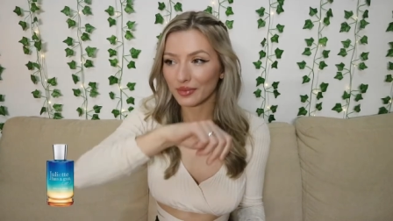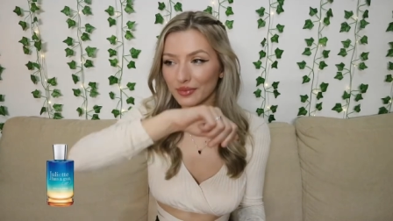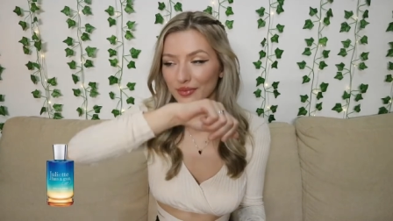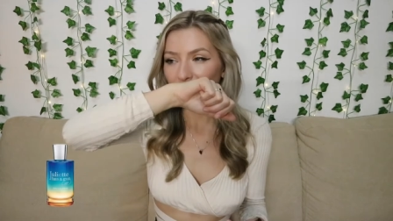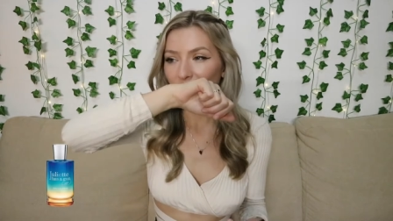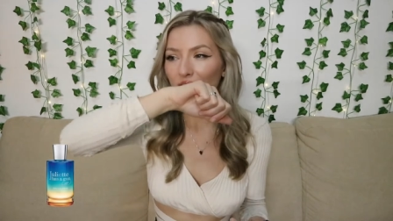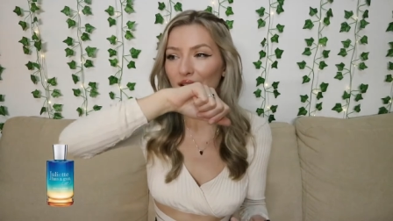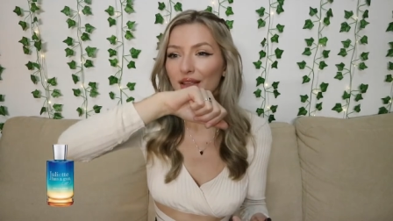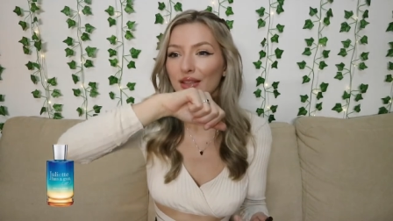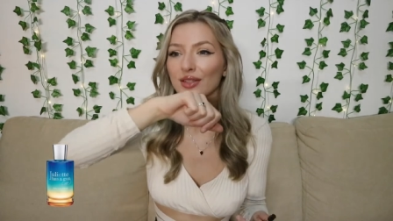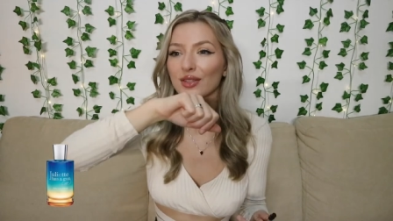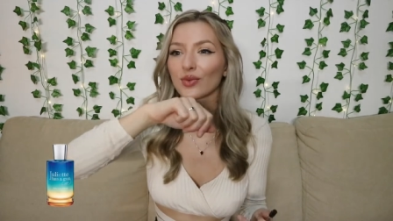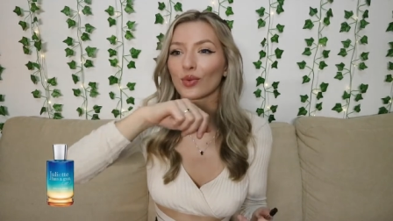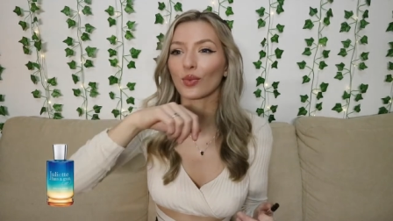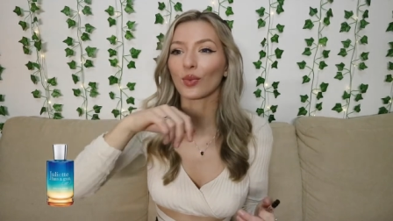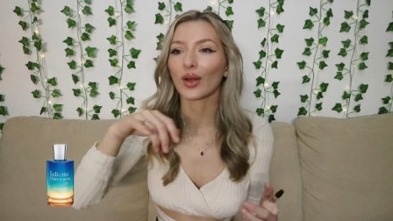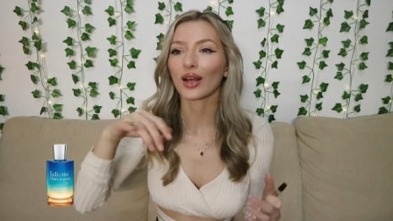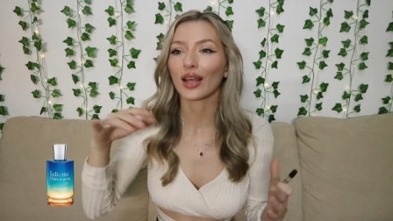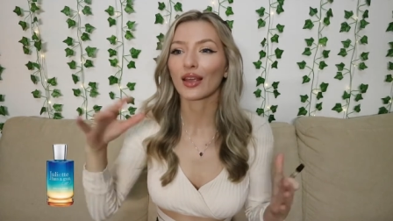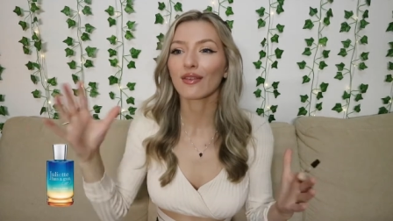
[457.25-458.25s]
because
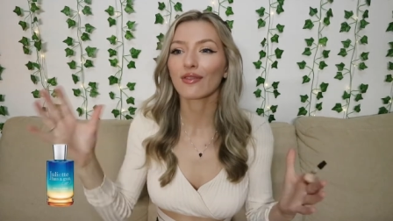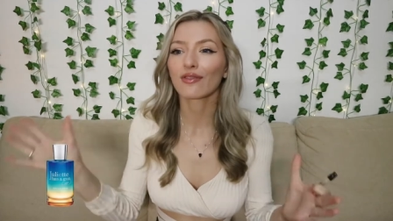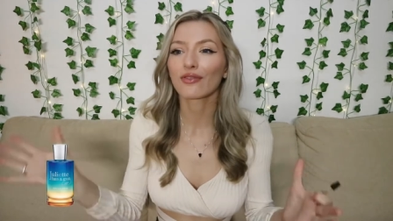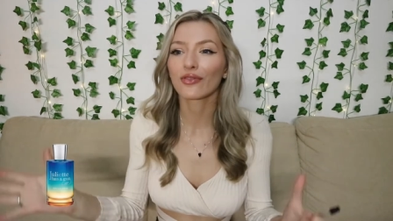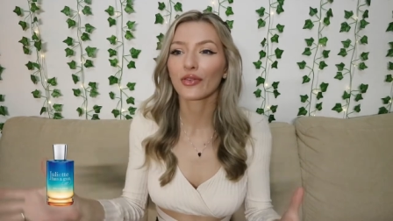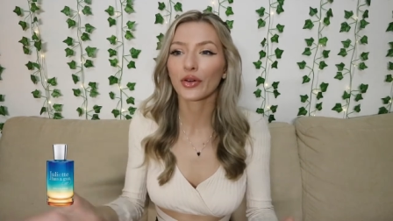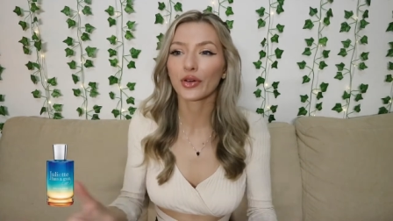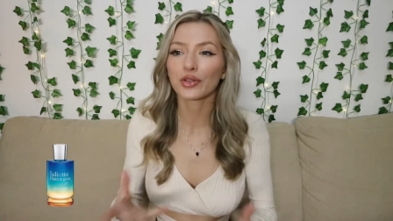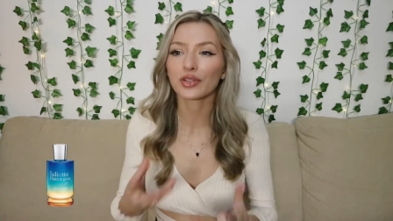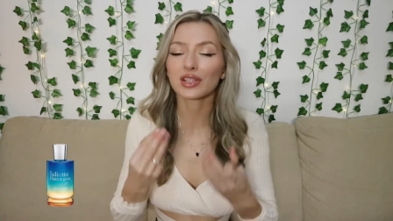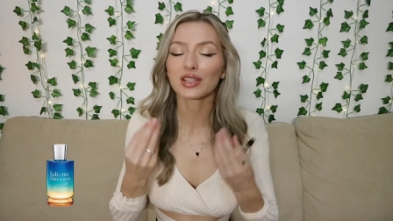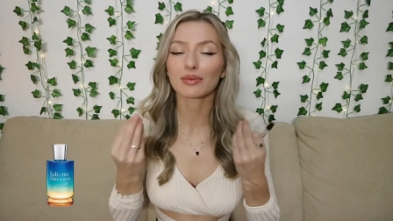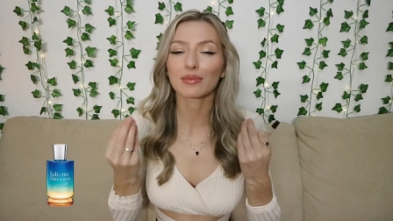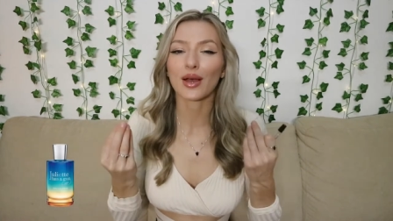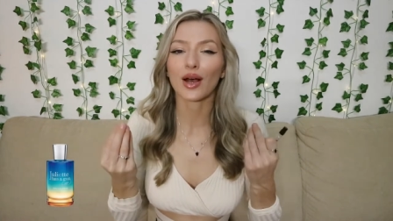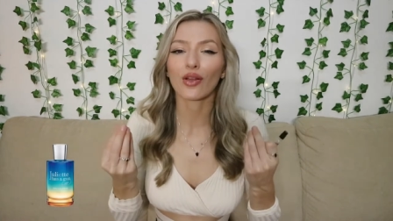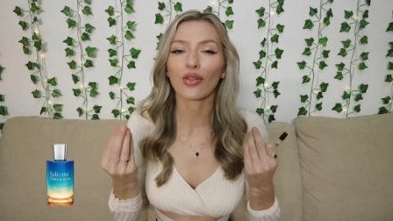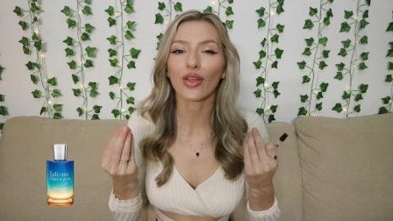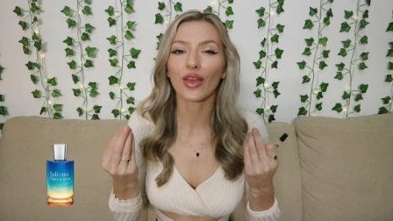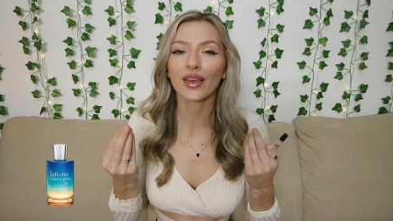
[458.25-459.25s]
when I first
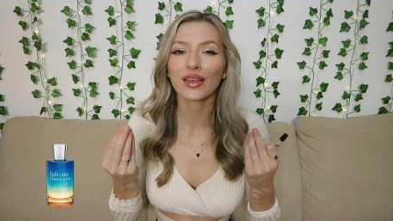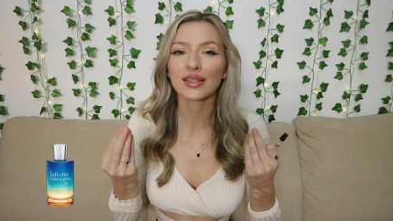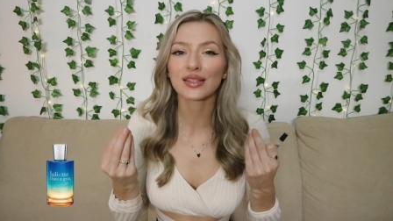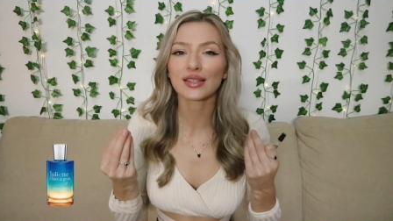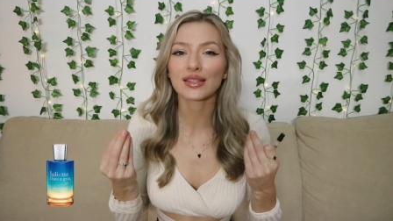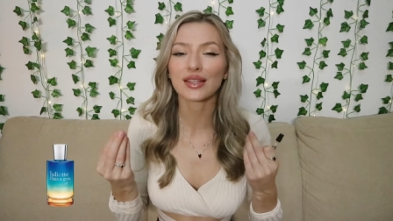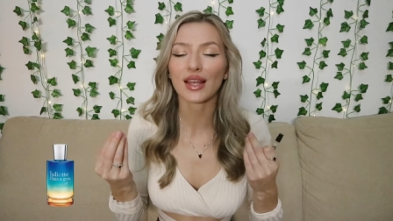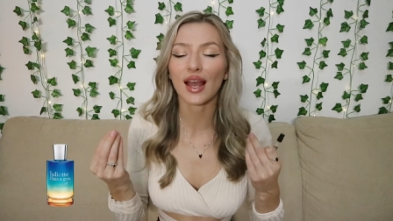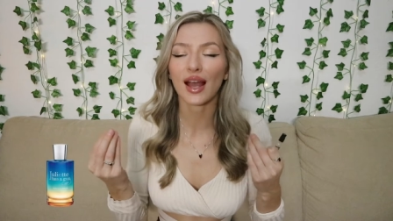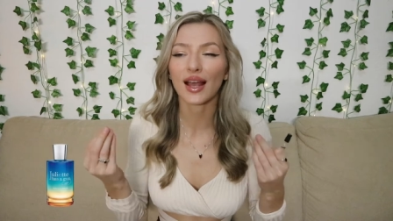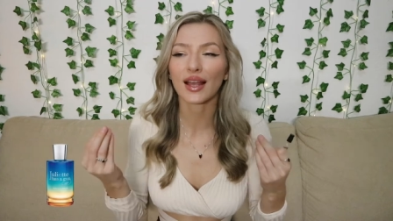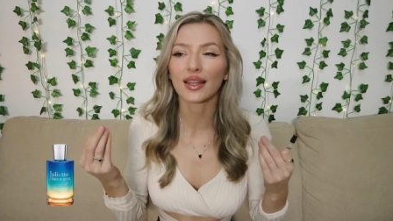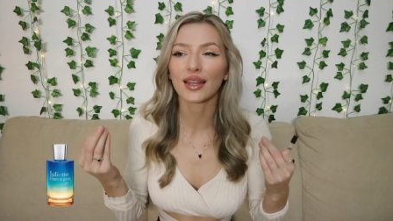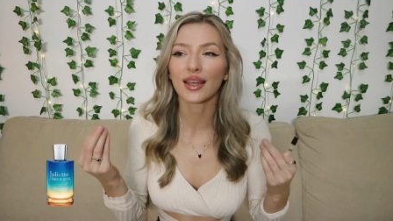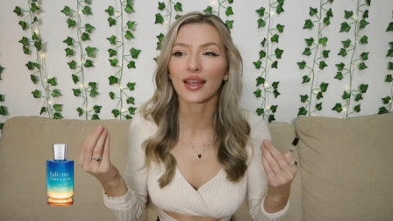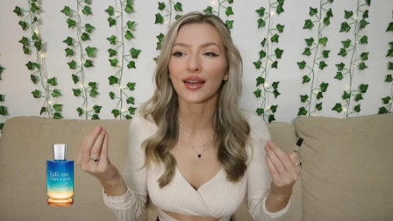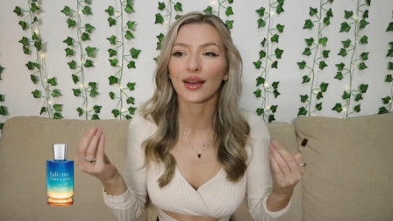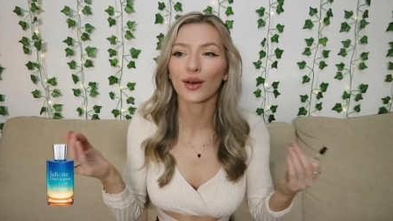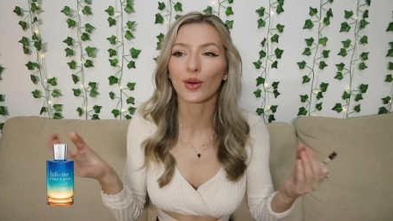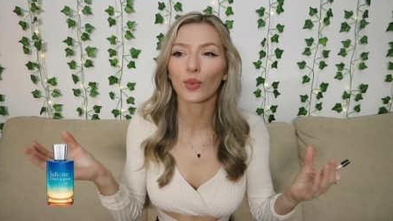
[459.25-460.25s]
smell this, I
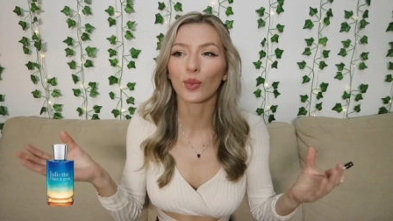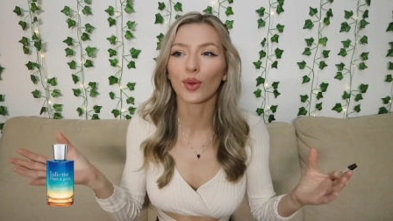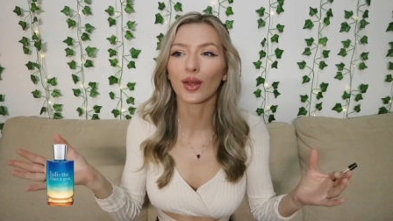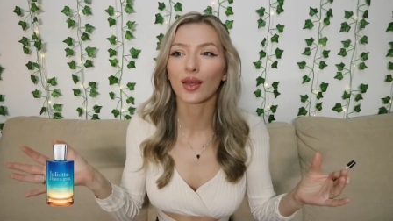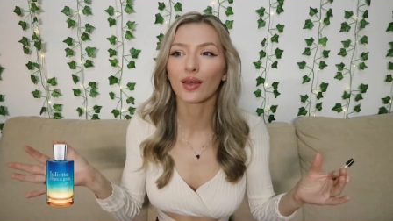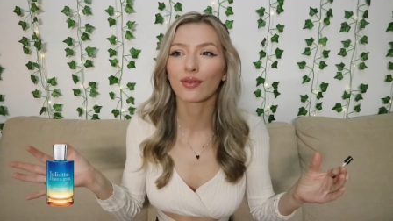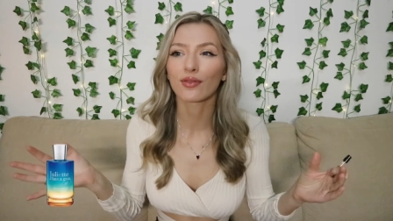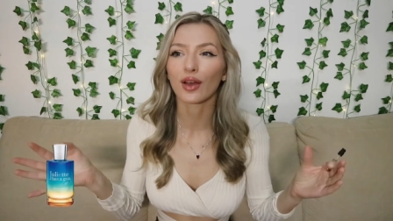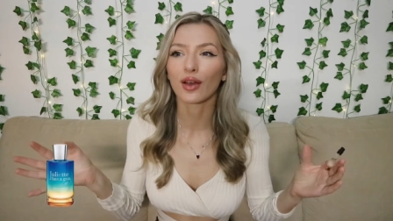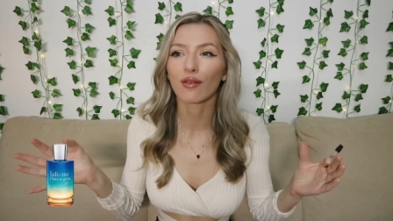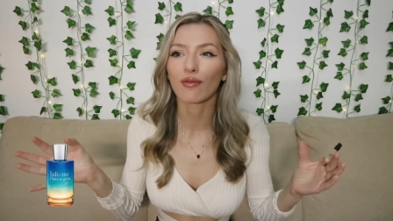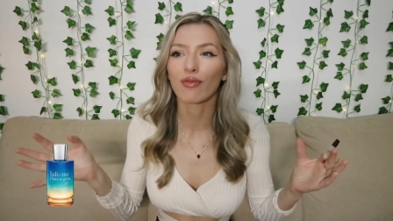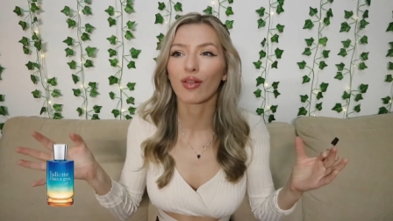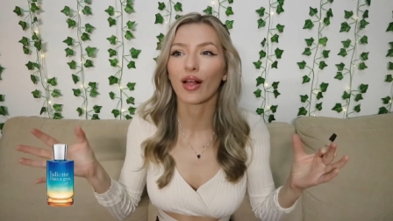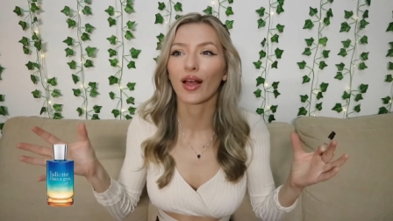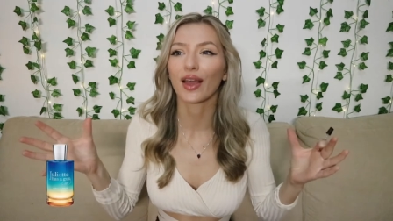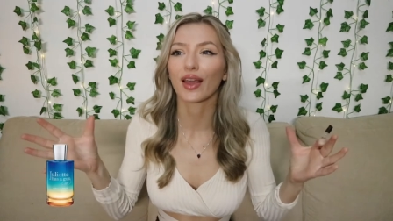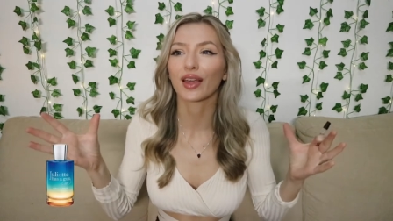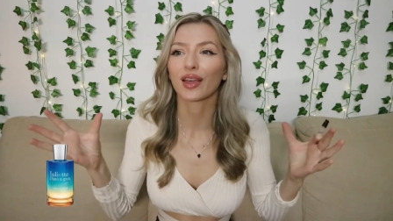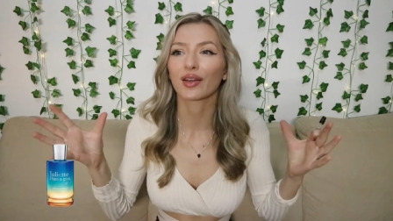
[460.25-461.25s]
get a whiff of
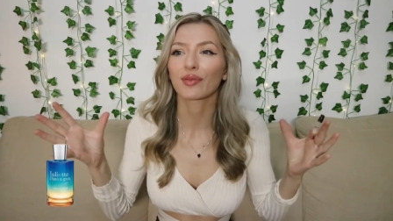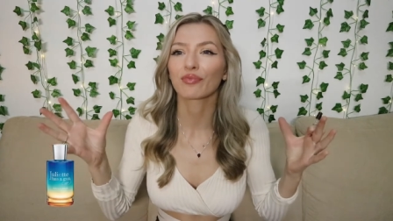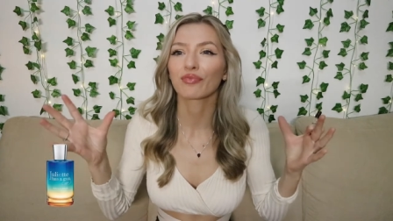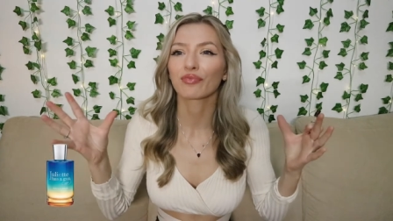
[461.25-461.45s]
like